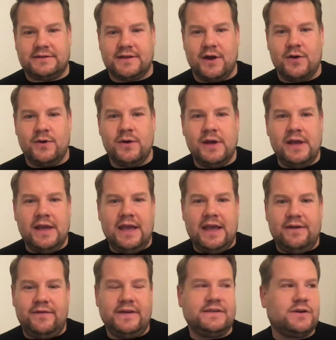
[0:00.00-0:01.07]
So
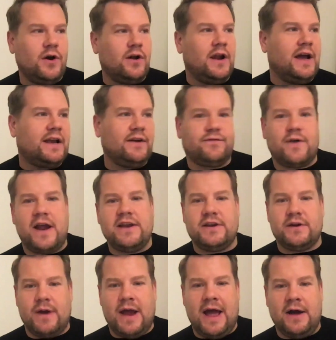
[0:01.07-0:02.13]
if he's got like a friend
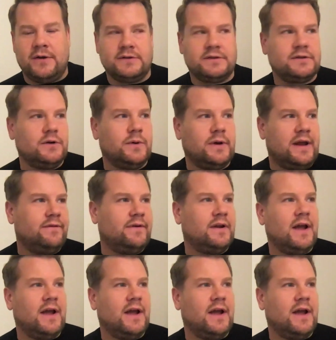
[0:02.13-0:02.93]
around or whatever,